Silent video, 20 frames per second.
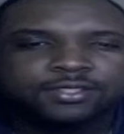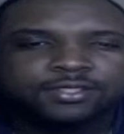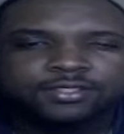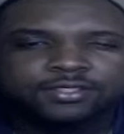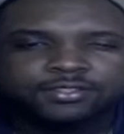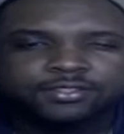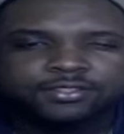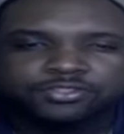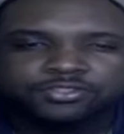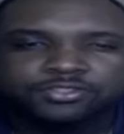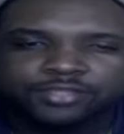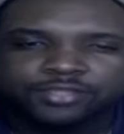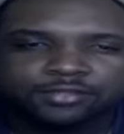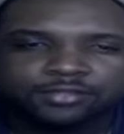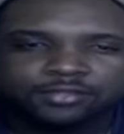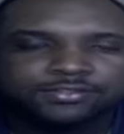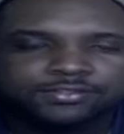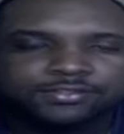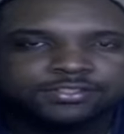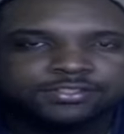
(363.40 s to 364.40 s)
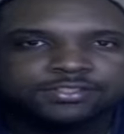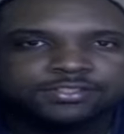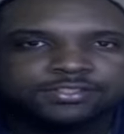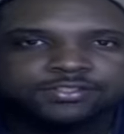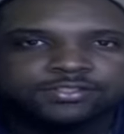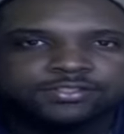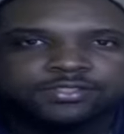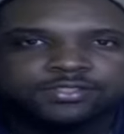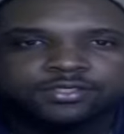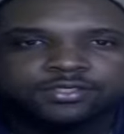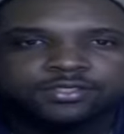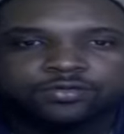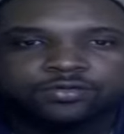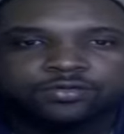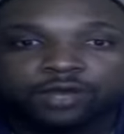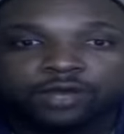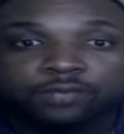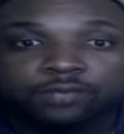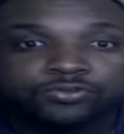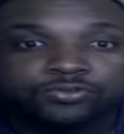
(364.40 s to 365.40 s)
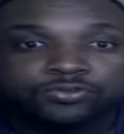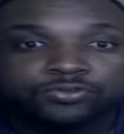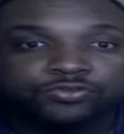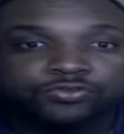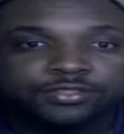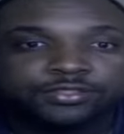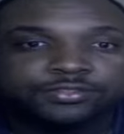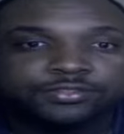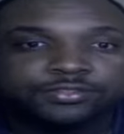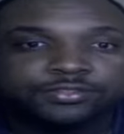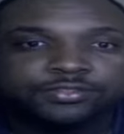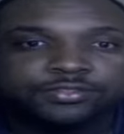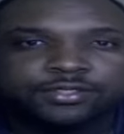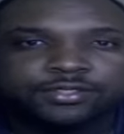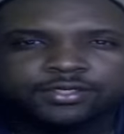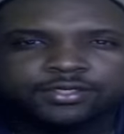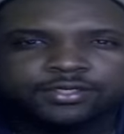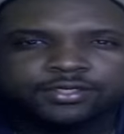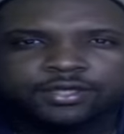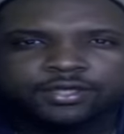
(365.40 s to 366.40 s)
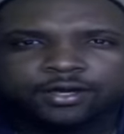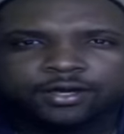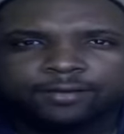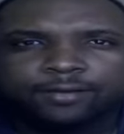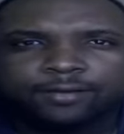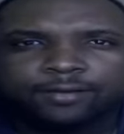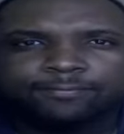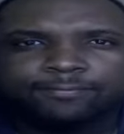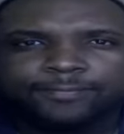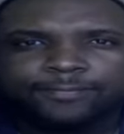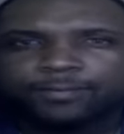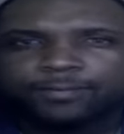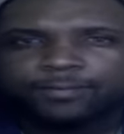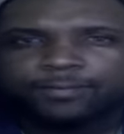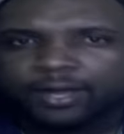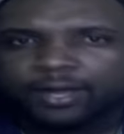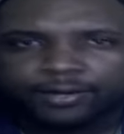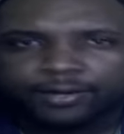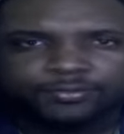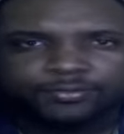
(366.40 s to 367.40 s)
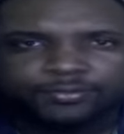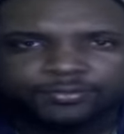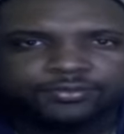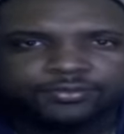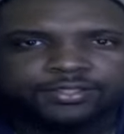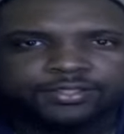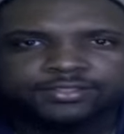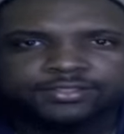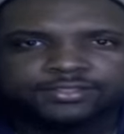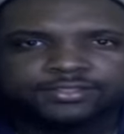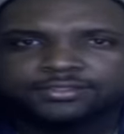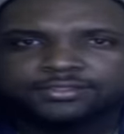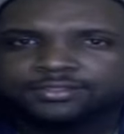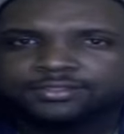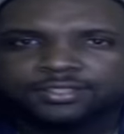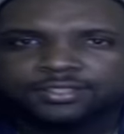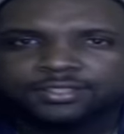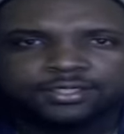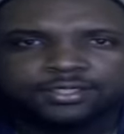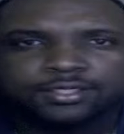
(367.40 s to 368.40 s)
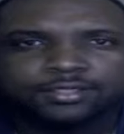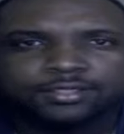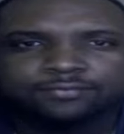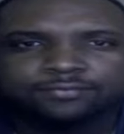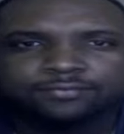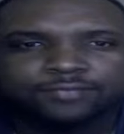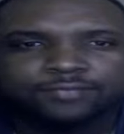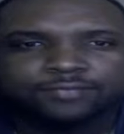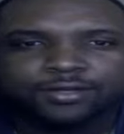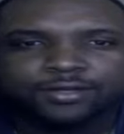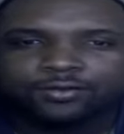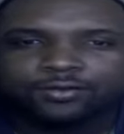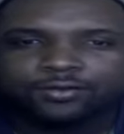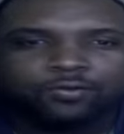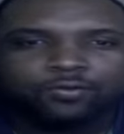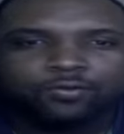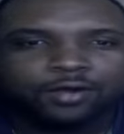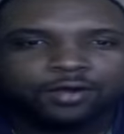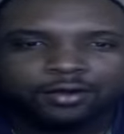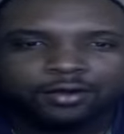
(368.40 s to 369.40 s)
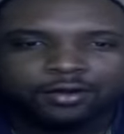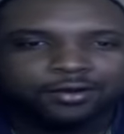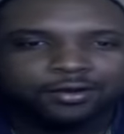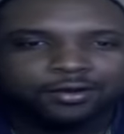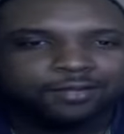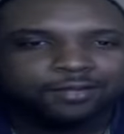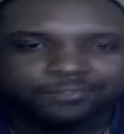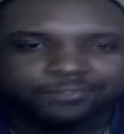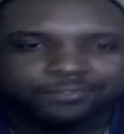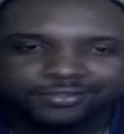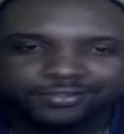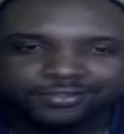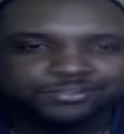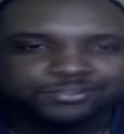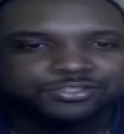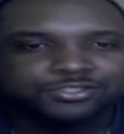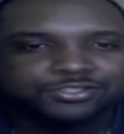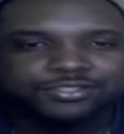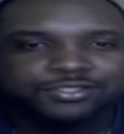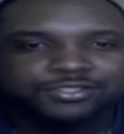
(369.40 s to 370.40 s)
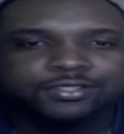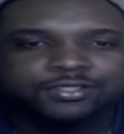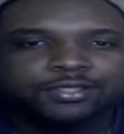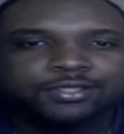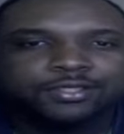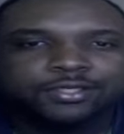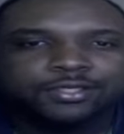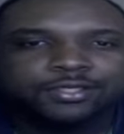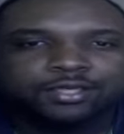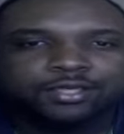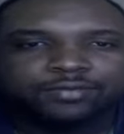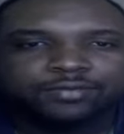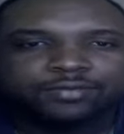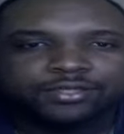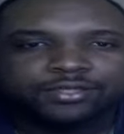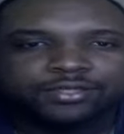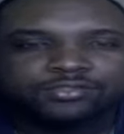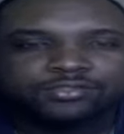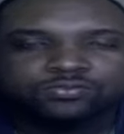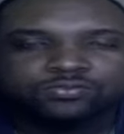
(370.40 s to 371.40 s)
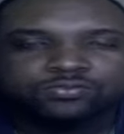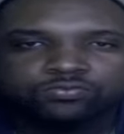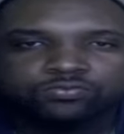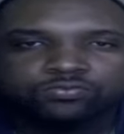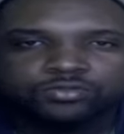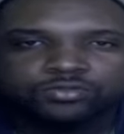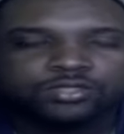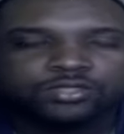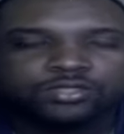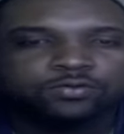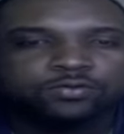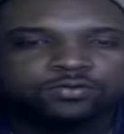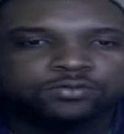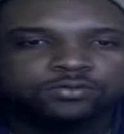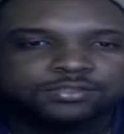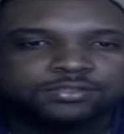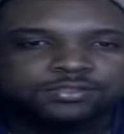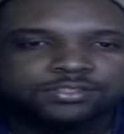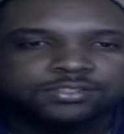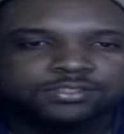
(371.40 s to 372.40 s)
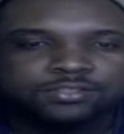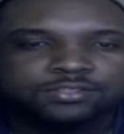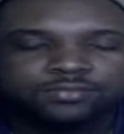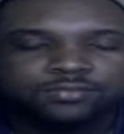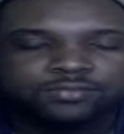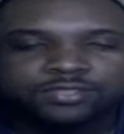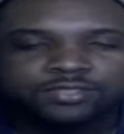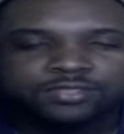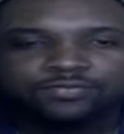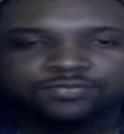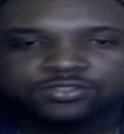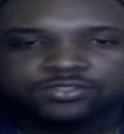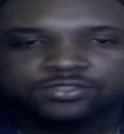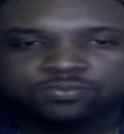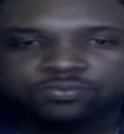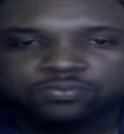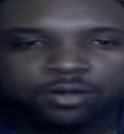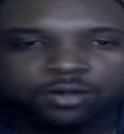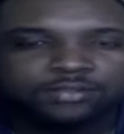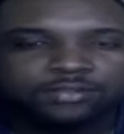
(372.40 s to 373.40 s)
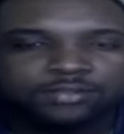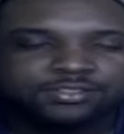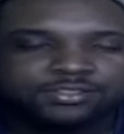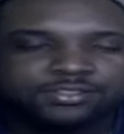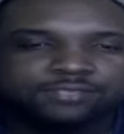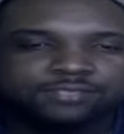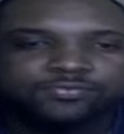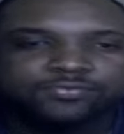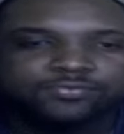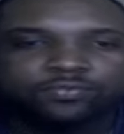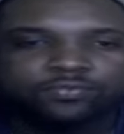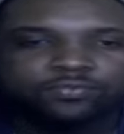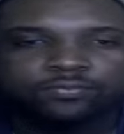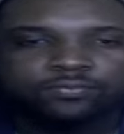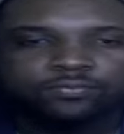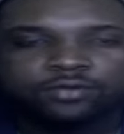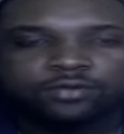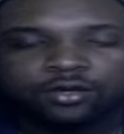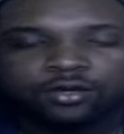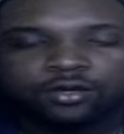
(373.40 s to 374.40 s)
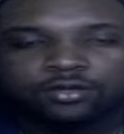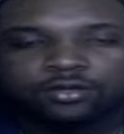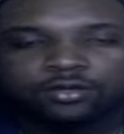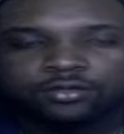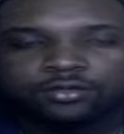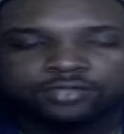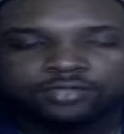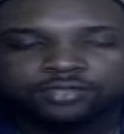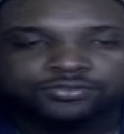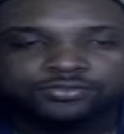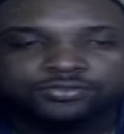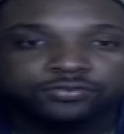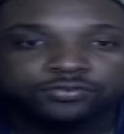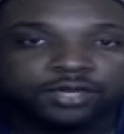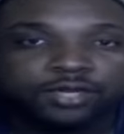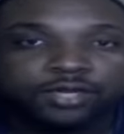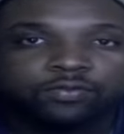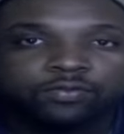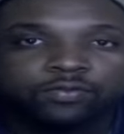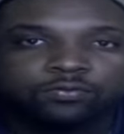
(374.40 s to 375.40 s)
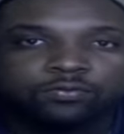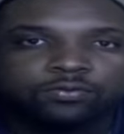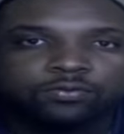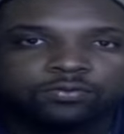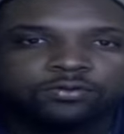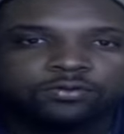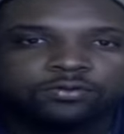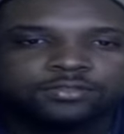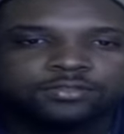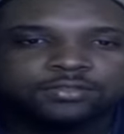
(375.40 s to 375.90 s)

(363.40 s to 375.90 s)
your Chelsea's, your Real Madrid's, Bayern Munich's. I can go on and on. PSG. I mean, it's really cool to see even the small teams from countries around the world